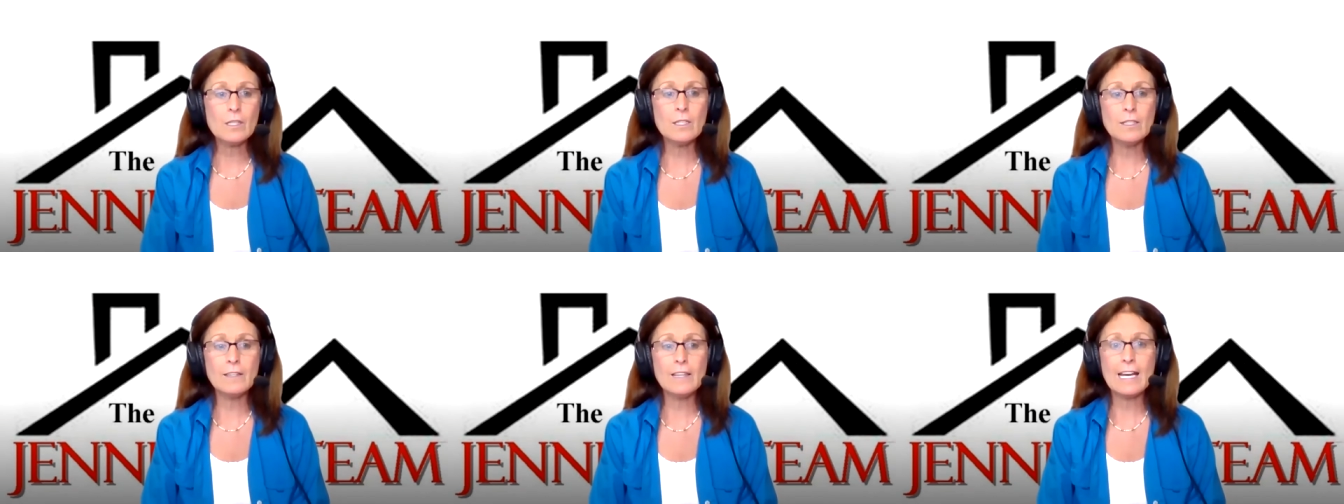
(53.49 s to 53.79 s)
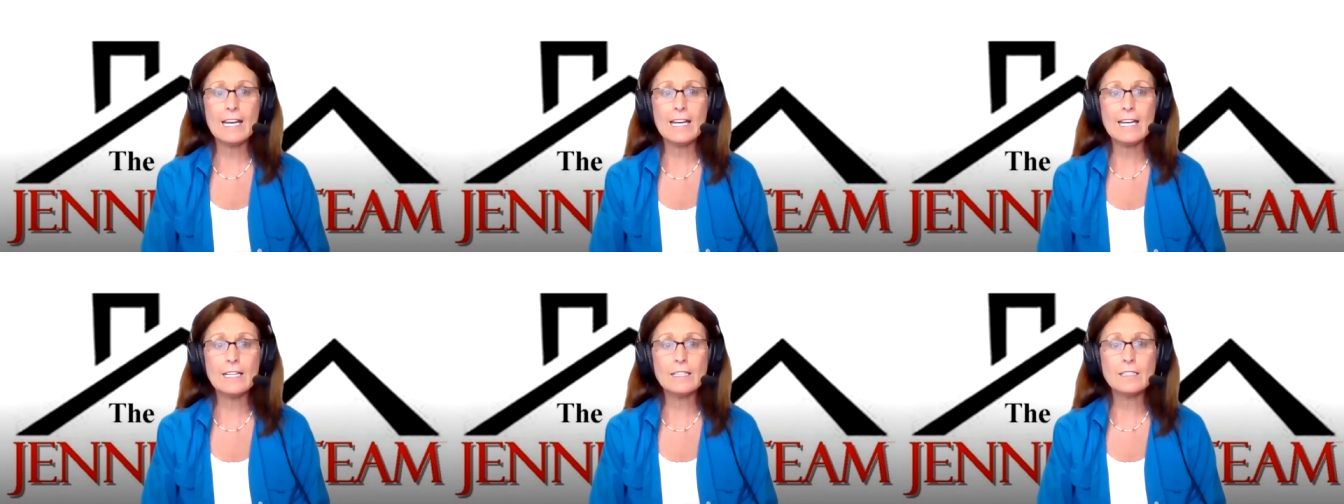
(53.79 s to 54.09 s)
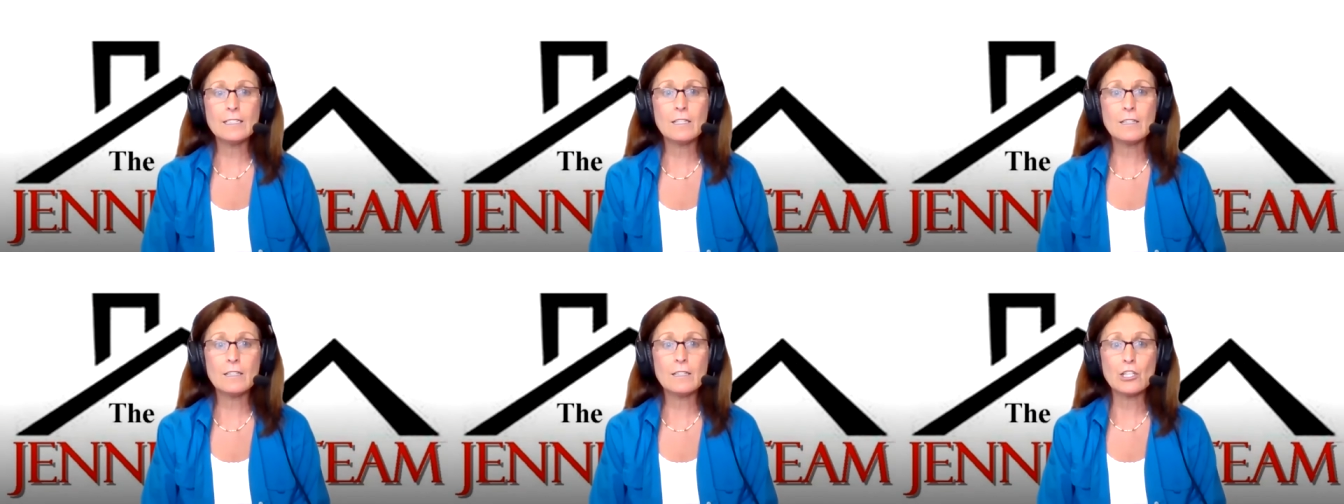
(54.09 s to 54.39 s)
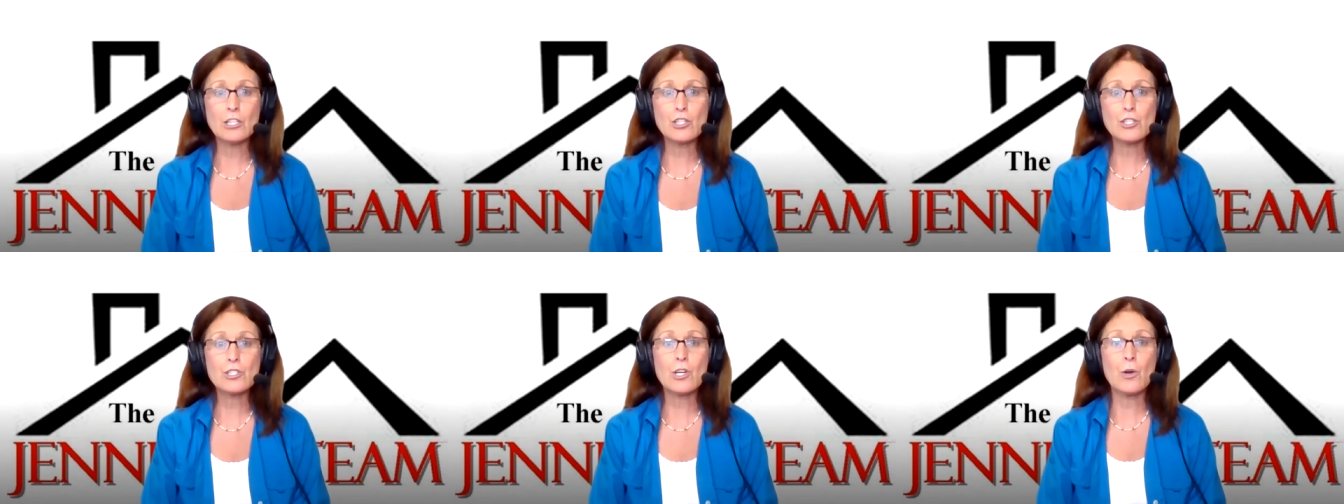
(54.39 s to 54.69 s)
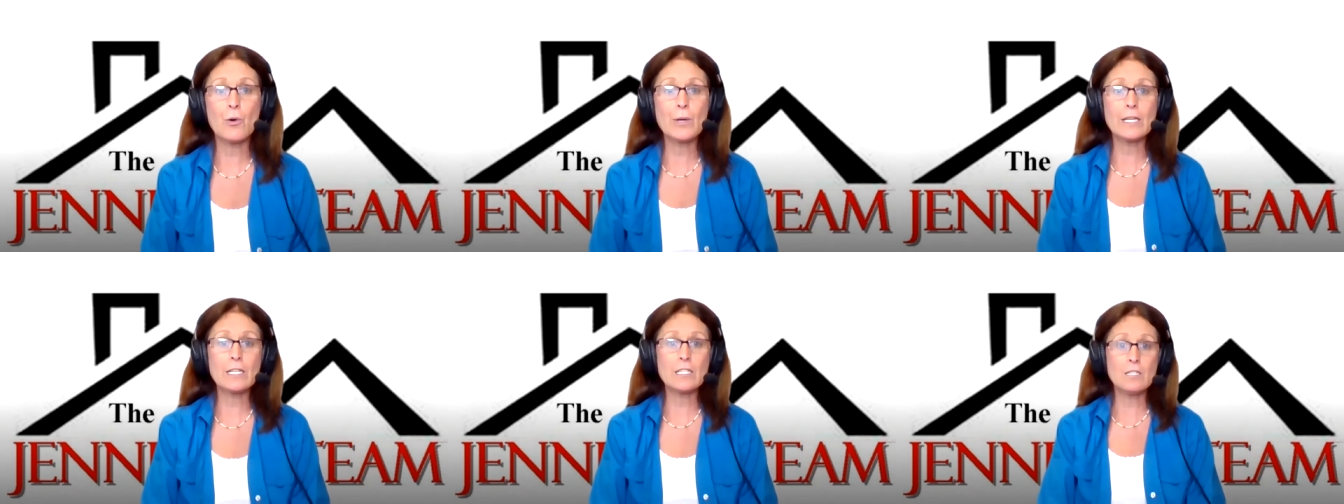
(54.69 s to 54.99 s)
that there's
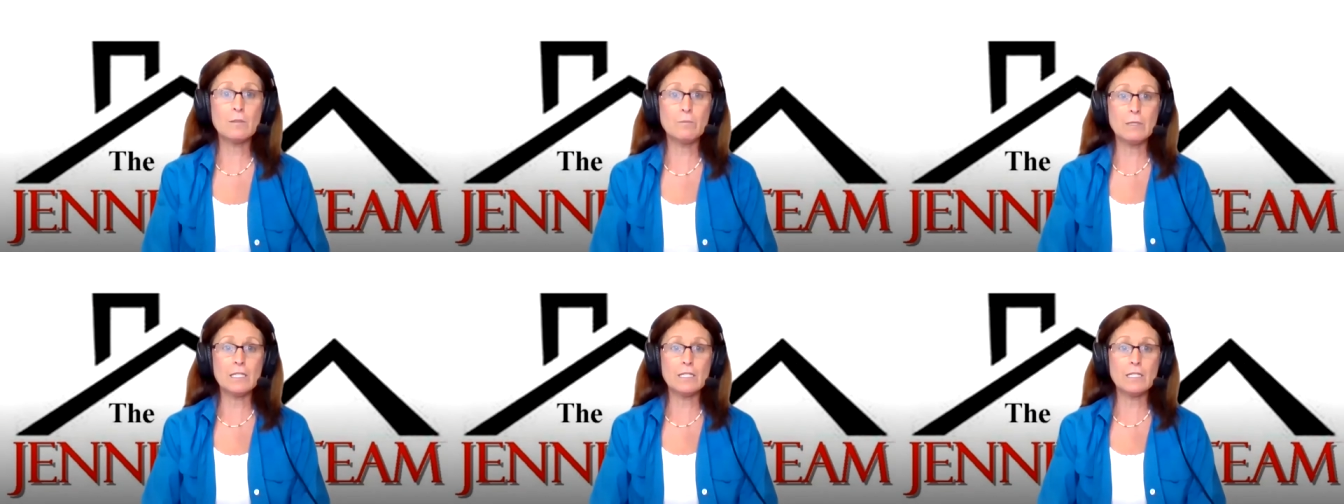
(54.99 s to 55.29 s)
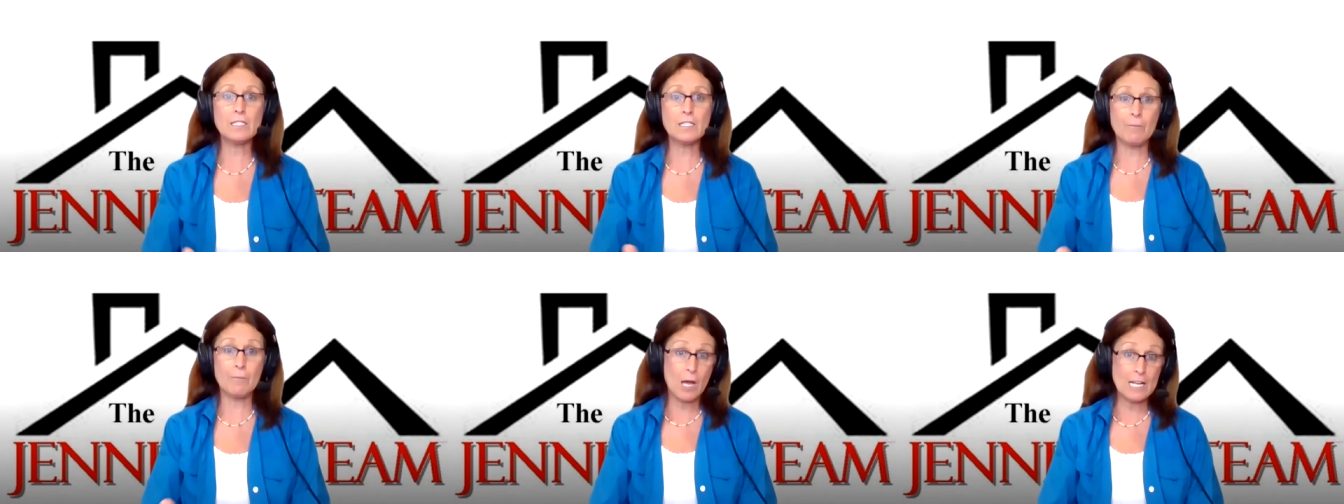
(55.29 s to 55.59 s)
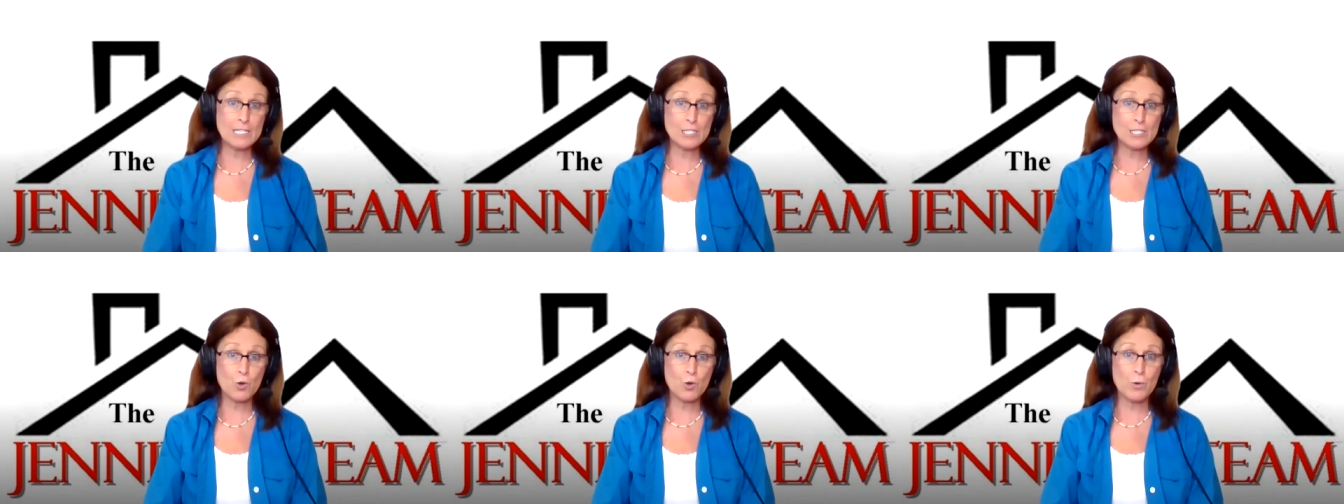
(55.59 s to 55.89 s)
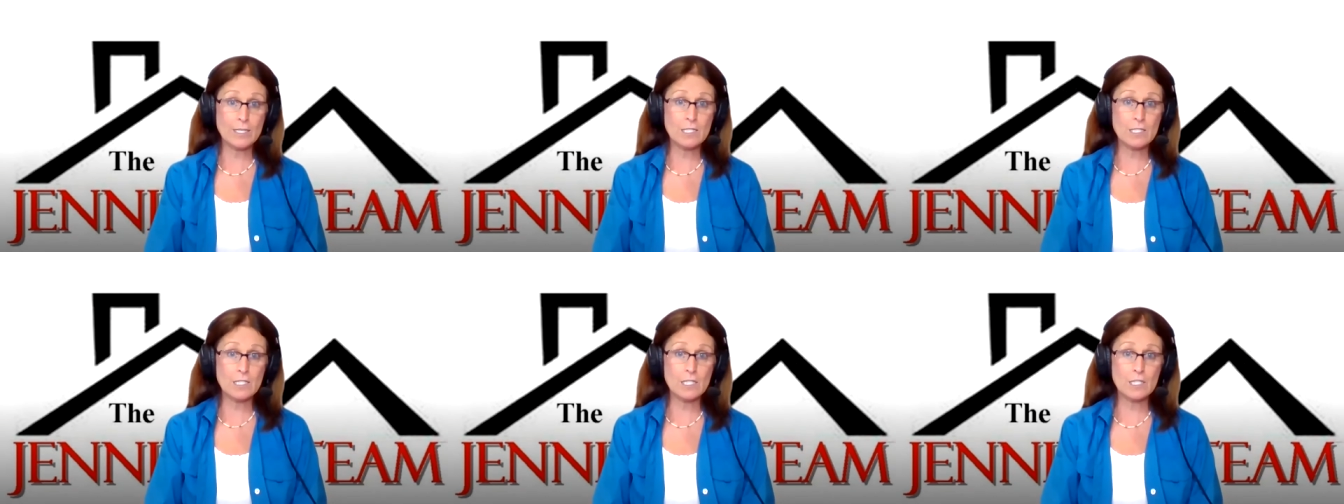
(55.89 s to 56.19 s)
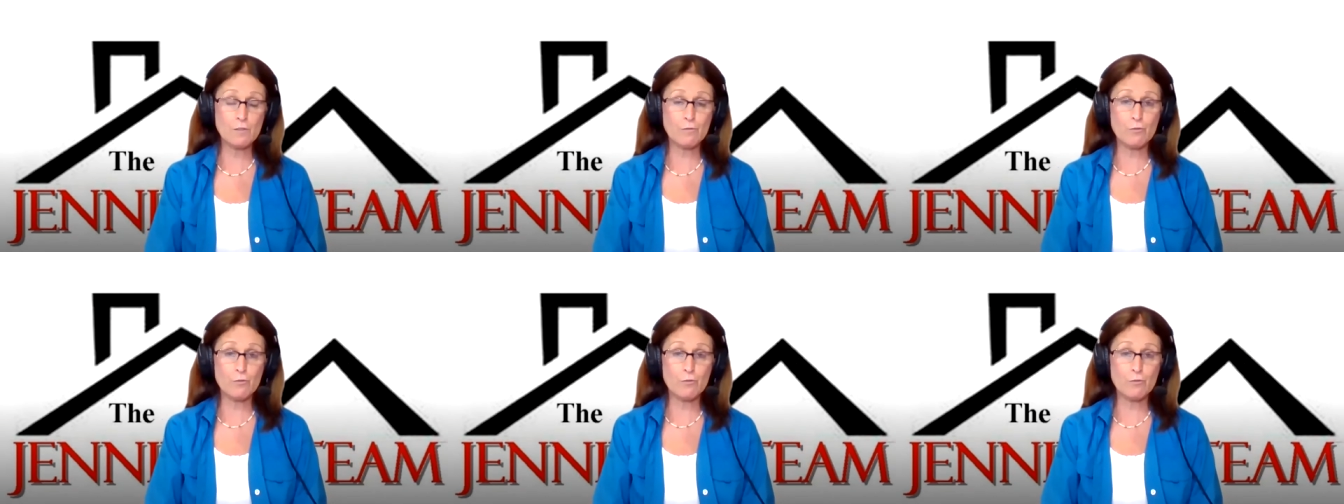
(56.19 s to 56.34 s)
going to be some consequences